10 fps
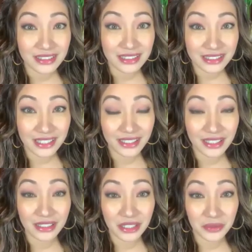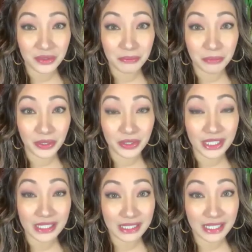Yeah, and he was burned
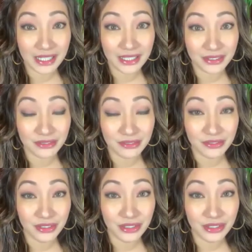alive.